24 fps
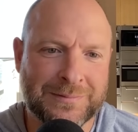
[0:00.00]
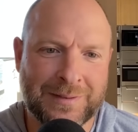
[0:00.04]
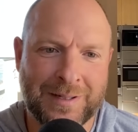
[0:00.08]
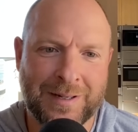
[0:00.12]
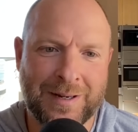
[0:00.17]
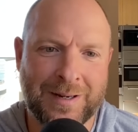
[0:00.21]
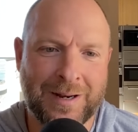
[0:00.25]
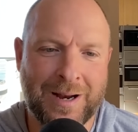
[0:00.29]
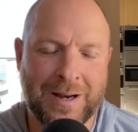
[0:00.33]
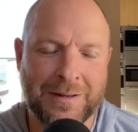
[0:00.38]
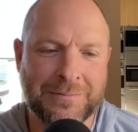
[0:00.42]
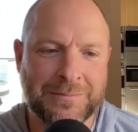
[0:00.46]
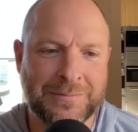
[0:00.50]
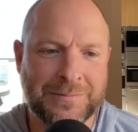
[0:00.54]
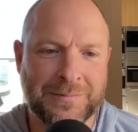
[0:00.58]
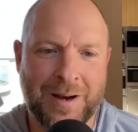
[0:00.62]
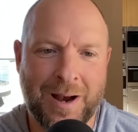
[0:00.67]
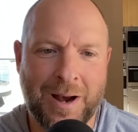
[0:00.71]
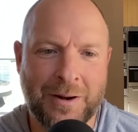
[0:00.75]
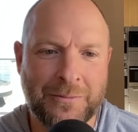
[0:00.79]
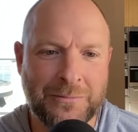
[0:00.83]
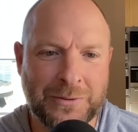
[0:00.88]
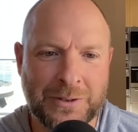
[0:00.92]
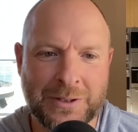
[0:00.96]
I
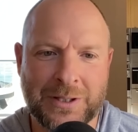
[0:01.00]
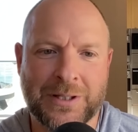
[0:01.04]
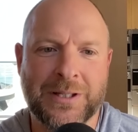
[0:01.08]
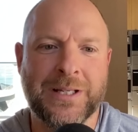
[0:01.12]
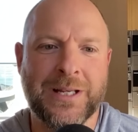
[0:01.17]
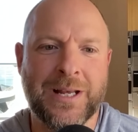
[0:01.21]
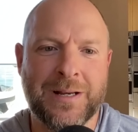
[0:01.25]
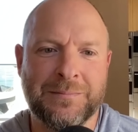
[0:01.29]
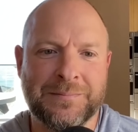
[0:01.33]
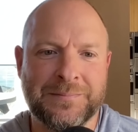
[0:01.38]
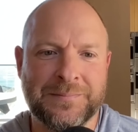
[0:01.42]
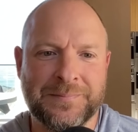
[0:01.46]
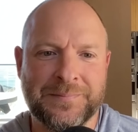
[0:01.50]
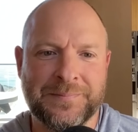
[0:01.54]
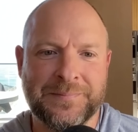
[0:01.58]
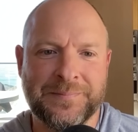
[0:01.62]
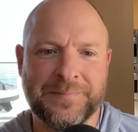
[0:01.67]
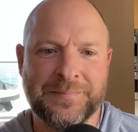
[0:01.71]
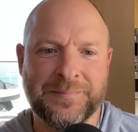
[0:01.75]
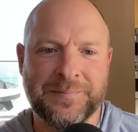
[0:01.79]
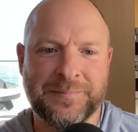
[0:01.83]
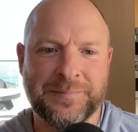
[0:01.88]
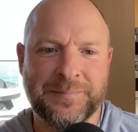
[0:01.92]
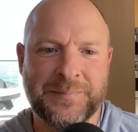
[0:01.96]
really am.
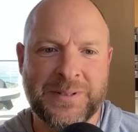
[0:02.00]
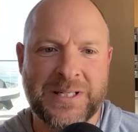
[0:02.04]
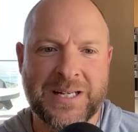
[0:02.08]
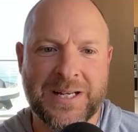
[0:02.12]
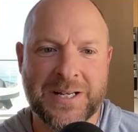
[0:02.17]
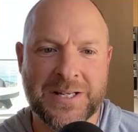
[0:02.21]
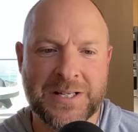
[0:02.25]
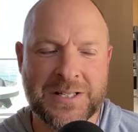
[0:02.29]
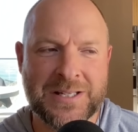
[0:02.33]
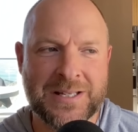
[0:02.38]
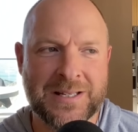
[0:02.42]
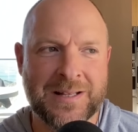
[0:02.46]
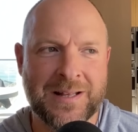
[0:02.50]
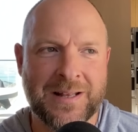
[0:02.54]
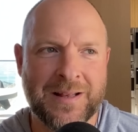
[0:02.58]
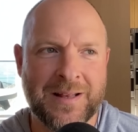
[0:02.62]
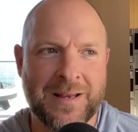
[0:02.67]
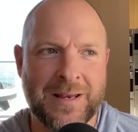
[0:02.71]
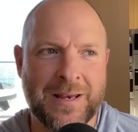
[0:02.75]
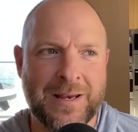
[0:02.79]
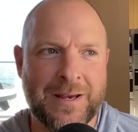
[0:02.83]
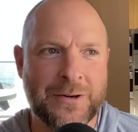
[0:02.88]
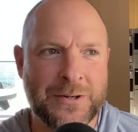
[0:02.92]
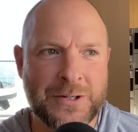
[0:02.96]
Because
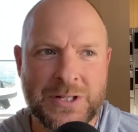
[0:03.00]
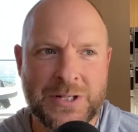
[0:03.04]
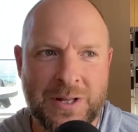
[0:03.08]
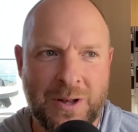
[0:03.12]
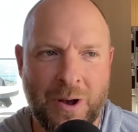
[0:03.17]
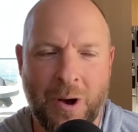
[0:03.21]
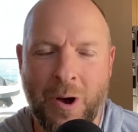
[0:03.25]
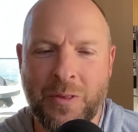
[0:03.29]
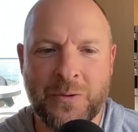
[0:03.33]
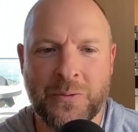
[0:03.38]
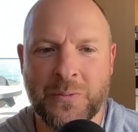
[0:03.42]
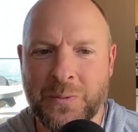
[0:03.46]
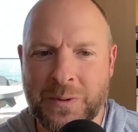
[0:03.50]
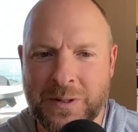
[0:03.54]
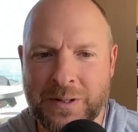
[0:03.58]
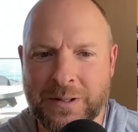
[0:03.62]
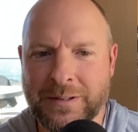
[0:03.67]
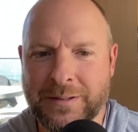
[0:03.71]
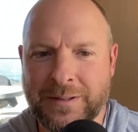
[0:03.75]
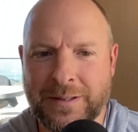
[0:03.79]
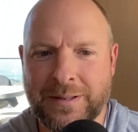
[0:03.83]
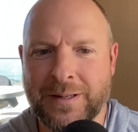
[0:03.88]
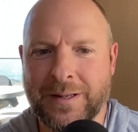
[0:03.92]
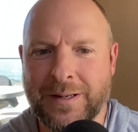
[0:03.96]
here's the other
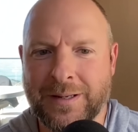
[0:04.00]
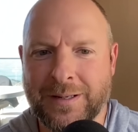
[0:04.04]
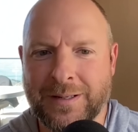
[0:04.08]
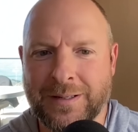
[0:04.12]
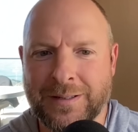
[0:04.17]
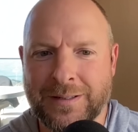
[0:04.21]
weird thing.